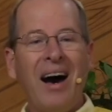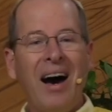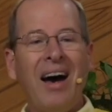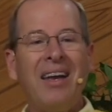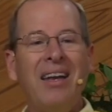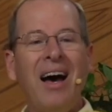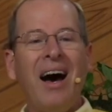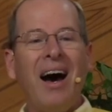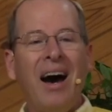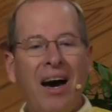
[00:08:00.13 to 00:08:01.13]

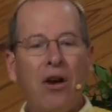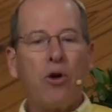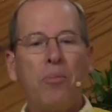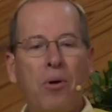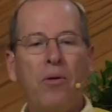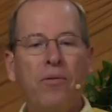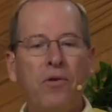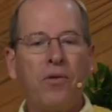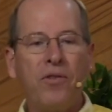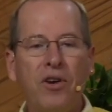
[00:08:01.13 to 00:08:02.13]
unutterable
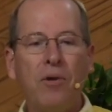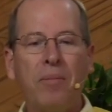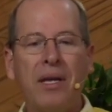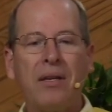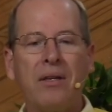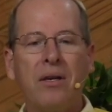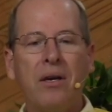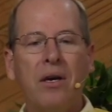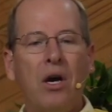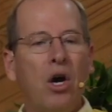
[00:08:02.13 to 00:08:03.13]
fulfillment
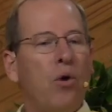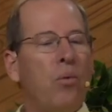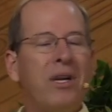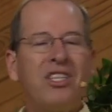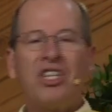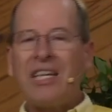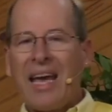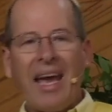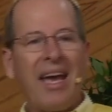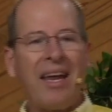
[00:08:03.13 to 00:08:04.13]
which
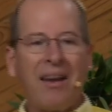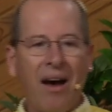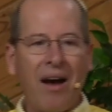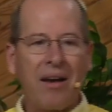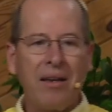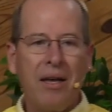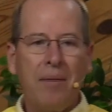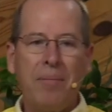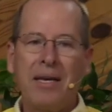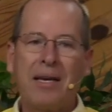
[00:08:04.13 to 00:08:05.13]
cannot
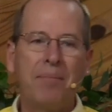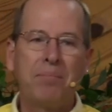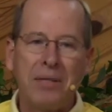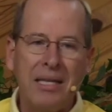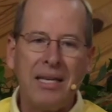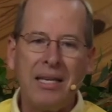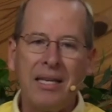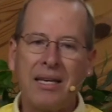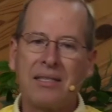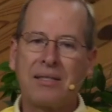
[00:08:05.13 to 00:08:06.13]
be completely
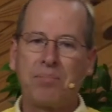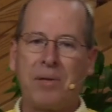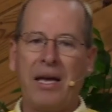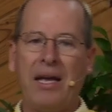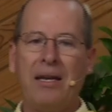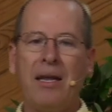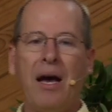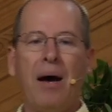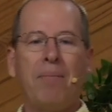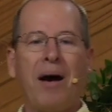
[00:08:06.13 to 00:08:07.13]
explained
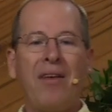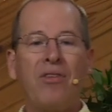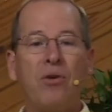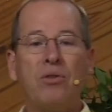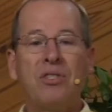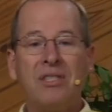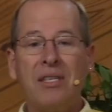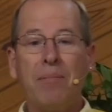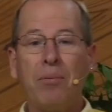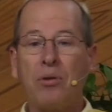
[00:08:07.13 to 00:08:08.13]
by those
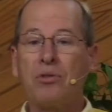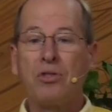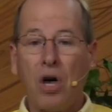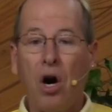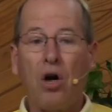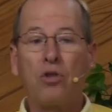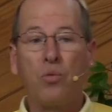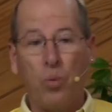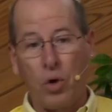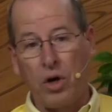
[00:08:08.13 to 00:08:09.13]
symbols
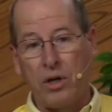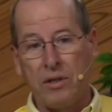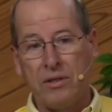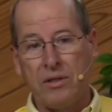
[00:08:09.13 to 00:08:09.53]
called words.